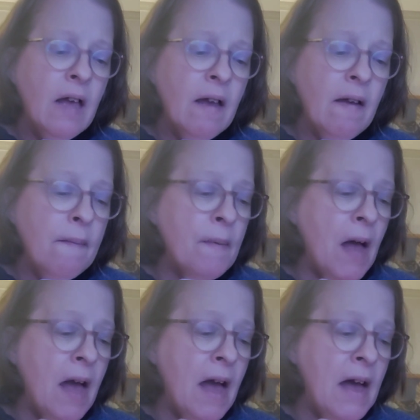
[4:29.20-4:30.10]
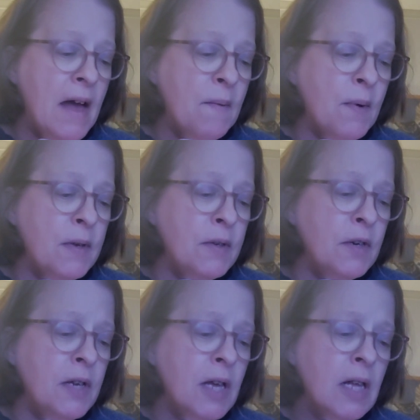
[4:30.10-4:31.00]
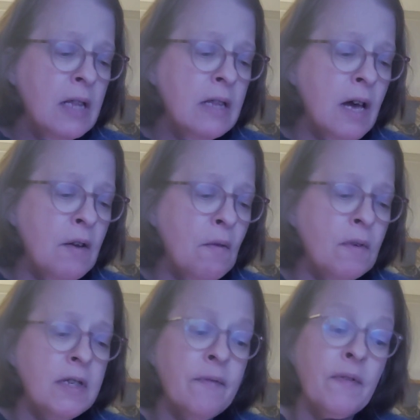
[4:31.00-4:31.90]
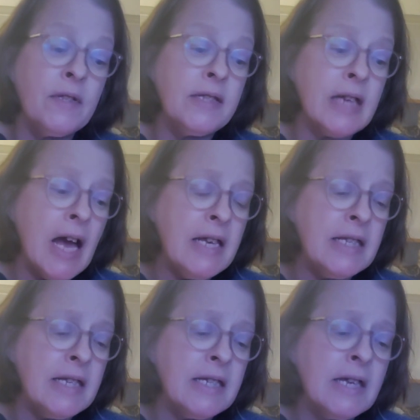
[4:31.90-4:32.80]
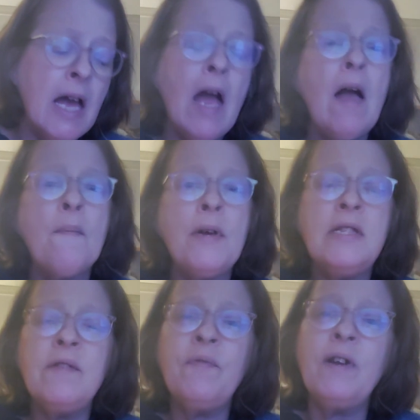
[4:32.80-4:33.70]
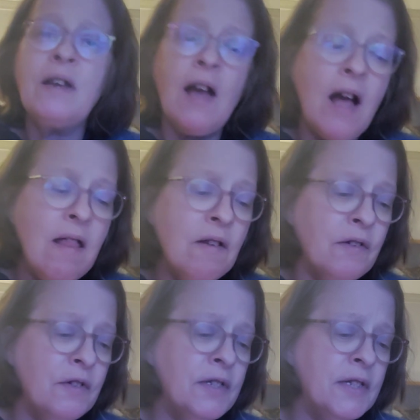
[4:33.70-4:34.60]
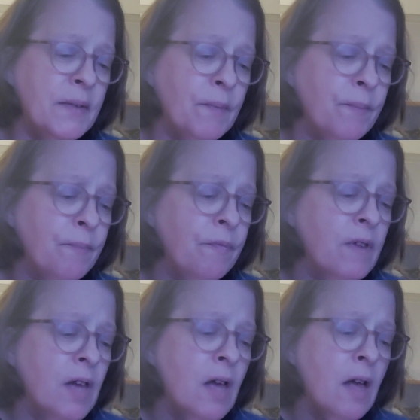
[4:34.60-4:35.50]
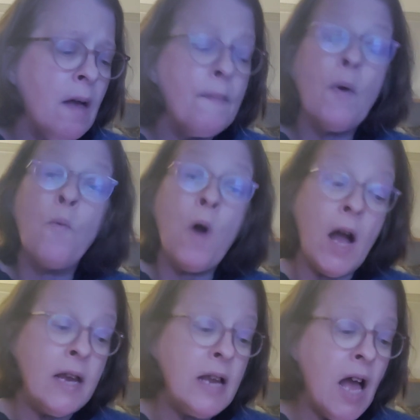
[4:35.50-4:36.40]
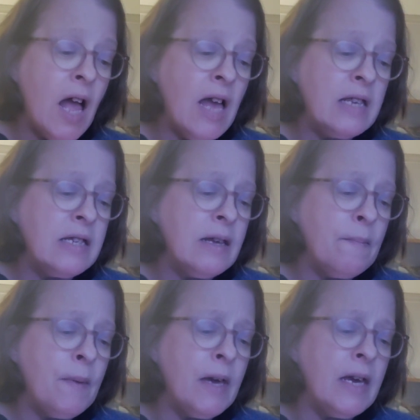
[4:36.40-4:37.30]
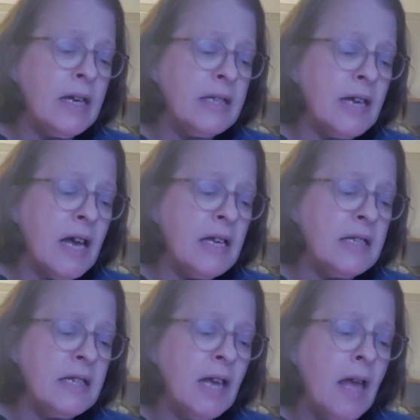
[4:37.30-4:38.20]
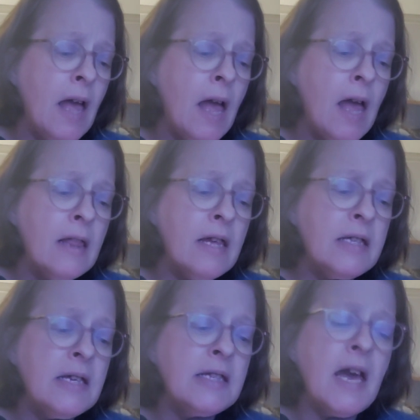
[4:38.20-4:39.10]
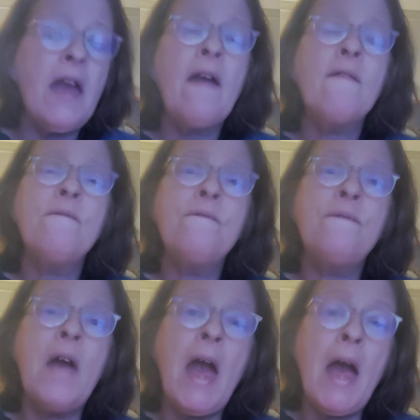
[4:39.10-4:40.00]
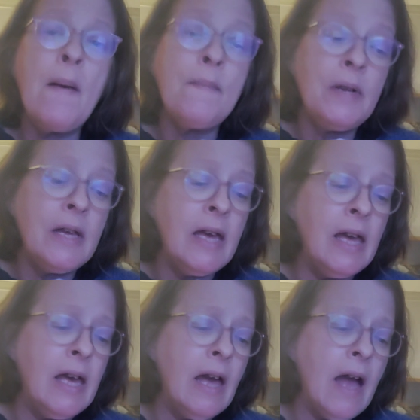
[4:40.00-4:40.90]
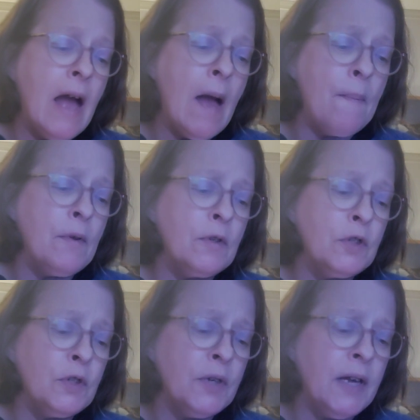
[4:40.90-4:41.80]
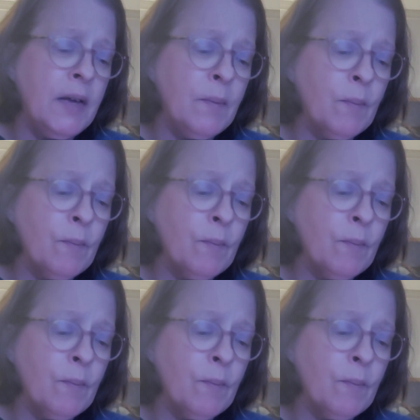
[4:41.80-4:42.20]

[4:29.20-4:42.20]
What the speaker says: I wondered. Not only different sizes, but different colors. But why not? Mickey says. This is a family apple tree.